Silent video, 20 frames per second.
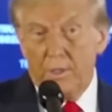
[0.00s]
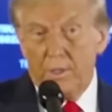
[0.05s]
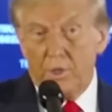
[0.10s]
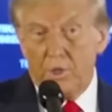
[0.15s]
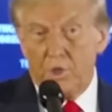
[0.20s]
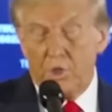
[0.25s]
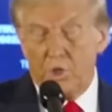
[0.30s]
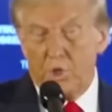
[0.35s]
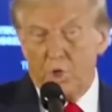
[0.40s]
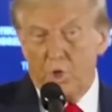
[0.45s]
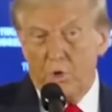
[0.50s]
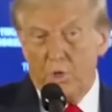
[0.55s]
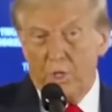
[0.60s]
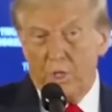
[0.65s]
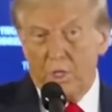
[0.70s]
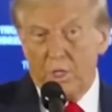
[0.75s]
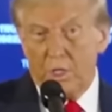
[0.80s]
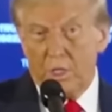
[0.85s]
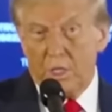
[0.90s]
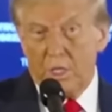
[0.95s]
She's
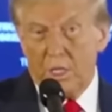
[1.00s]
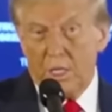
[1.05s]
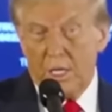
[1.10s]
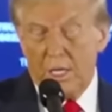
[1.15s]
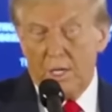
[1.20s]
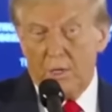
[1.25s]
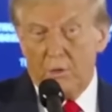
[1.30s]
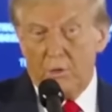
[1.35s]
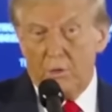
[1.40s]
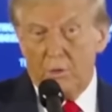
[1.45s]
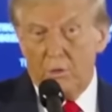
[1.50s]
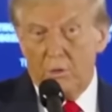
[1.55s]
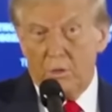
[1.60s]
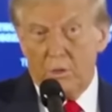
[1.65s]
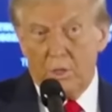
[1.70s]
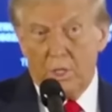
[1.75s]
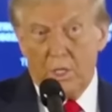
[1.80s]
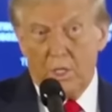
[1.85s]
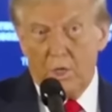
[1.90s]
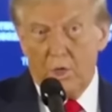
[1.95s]
going out
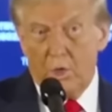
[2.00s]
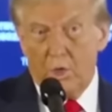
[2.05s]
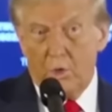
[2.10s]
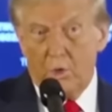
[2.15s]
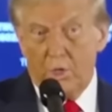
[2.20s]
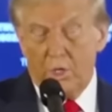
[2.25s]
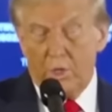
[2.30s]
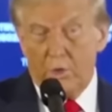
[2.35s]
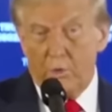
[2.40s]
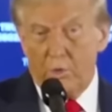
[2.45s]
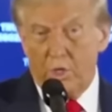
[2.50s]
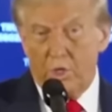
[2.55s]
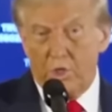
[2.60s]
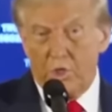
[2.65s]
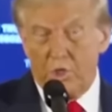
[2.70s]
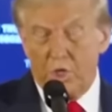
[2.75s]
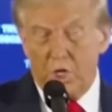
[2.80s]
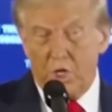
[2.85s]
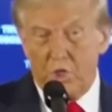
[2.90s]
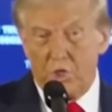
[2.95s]
and only
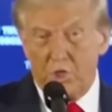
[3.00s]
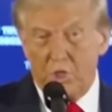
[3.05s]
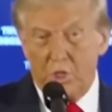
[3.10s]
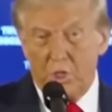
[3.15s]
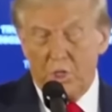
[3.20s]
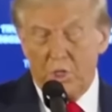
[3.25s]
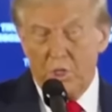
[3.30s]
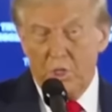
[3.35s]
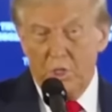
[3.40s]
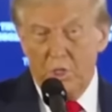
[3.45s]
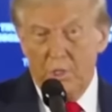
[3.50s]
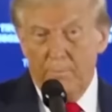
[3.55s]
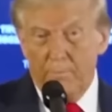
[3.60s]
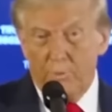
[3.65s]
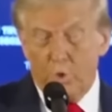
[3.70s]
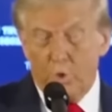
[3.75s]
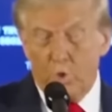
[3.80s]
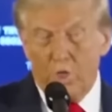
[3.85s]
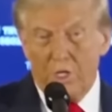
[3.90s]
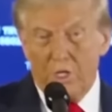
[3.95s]
criticizing,
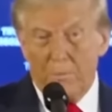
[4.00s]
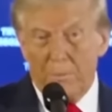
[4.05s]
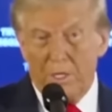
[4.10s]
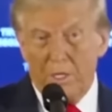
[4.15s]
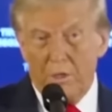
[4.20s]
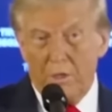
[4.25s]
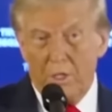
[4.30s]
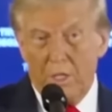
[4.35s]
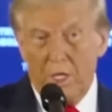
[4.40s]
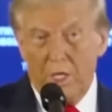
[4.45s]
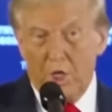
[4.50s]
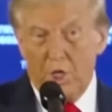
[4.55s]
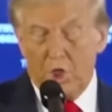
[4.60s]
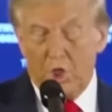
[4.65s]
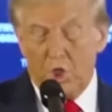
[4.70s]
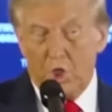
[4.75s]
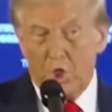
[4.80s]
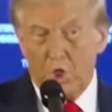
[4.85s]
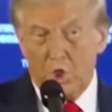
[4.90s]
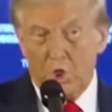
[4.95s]
talking about
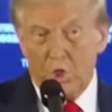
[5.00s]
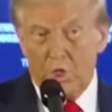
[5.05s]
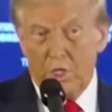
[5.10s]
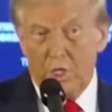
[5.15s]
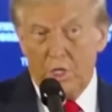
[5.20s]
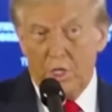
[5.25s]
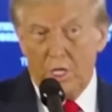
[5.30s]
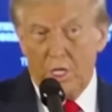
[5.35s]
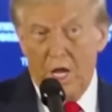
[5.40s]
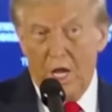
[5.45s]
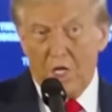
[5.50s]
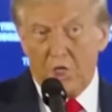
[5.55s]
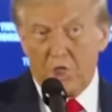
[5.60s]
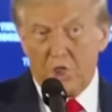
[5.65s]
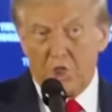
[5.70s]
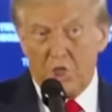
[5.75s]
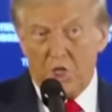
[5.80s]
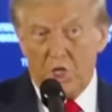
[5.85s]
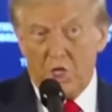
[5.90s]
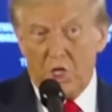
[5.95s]
Hitler and
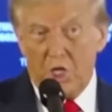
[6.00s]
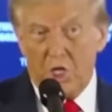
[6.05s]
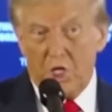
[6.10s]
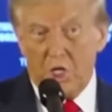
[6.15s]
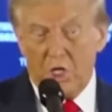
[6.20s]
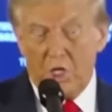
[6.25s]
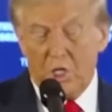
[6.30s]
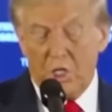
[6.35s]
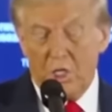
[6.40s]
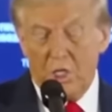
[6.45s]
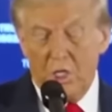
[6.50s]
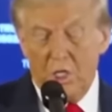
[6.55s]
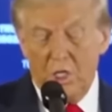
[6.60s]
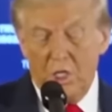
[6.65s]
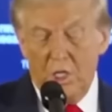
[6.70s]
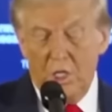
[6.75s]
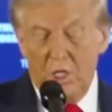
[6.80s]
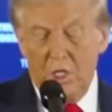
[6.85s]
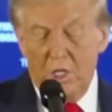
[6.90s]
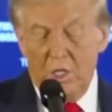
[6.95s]
Nazi, and
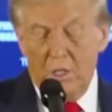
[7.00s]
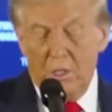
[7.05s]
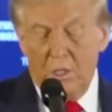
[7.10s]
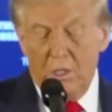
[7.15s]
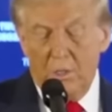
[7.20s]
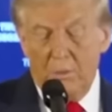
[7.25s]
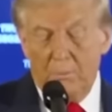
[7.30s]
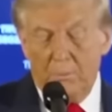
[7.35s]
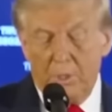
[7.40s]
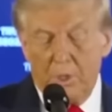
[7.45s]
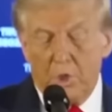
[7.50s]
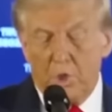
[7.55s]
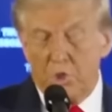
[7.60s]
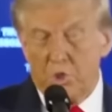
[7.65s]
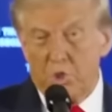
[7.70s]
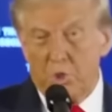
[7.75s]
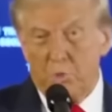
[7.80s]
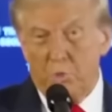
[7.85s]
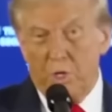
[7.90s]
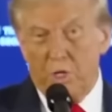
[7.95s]

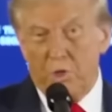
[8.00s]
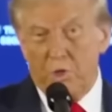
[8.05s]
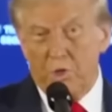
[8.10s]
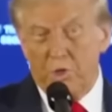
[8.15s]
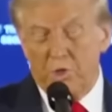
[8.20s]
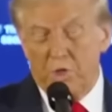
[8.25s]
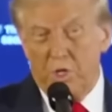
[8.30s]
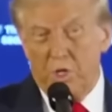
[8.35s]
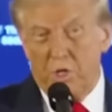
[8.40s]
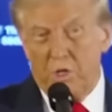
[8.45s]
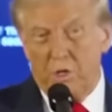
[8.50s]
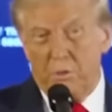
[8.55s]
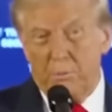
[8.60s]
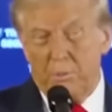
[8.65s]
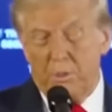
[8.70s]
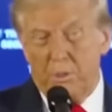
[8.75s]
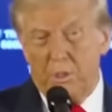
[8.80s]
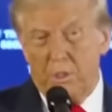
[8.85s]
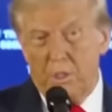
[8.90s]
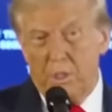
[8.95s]
because her record's
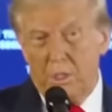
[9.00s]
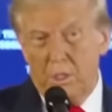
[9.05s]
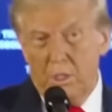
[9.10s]
horrible.